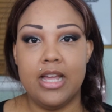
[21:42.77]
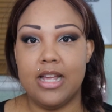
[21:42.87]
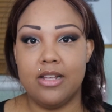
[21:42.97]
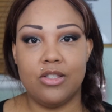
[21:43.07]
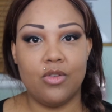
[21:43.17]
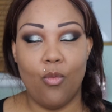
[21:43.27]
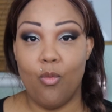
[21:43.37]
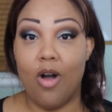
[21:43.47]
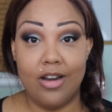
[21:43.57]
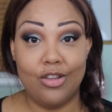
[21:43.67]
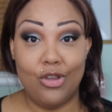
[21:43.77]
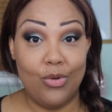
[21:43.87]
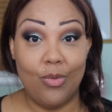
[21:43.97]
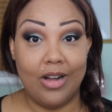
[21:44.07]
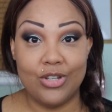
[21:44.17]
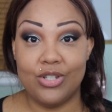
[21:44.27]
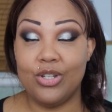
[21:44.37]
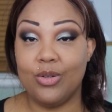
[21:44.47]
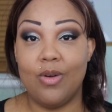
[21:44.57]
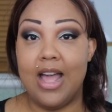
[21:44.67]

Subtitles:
is what you want to do,